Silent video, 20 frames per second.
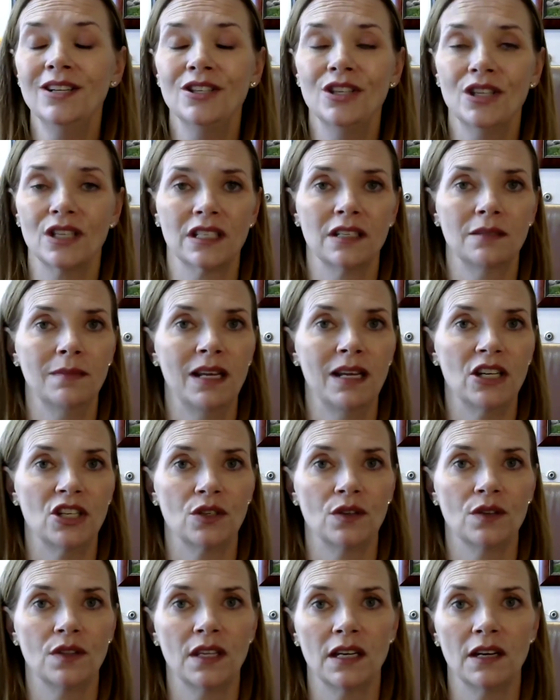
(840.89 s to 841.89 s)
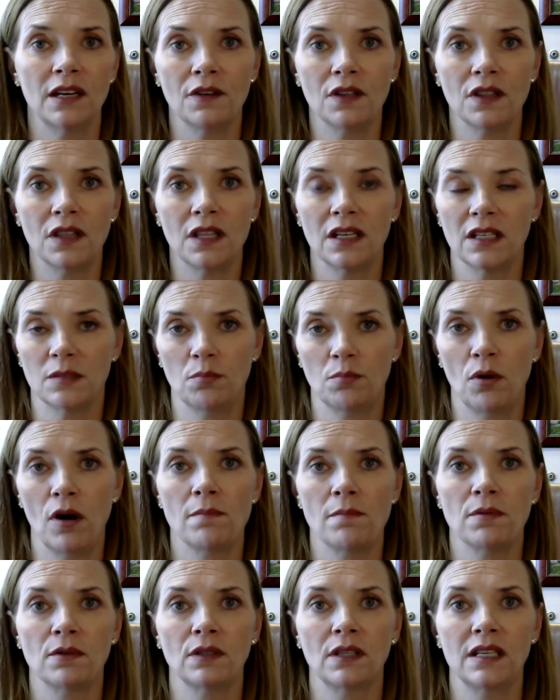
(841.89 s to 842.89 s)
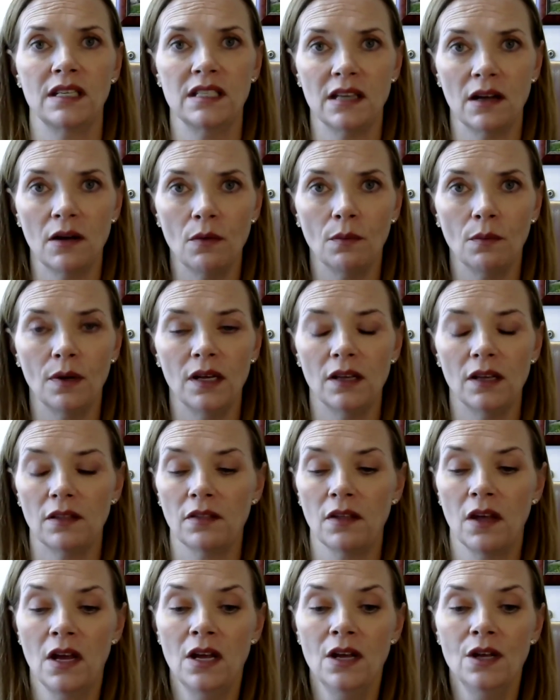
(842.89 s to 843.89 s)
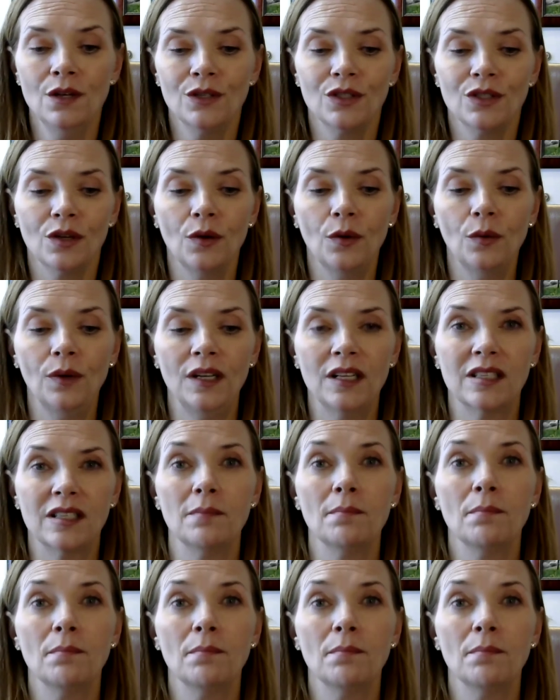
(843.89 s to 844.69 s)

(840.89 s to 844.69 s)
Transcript: just to make sure that everything is properly dealt with. So it's